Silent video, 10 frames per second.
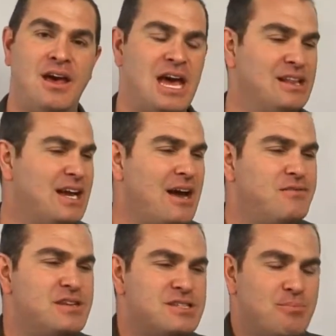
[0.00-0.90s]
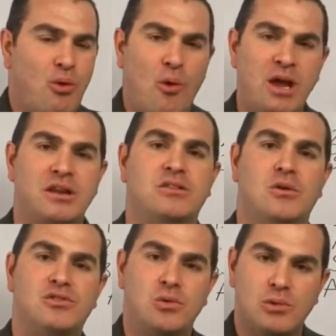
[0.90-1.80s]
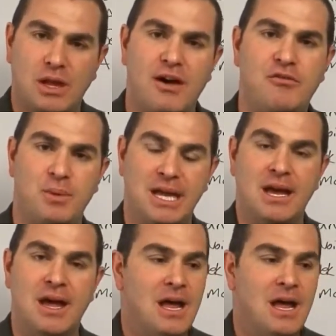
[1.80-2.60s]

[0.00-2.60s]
and like I've disappointed those who love me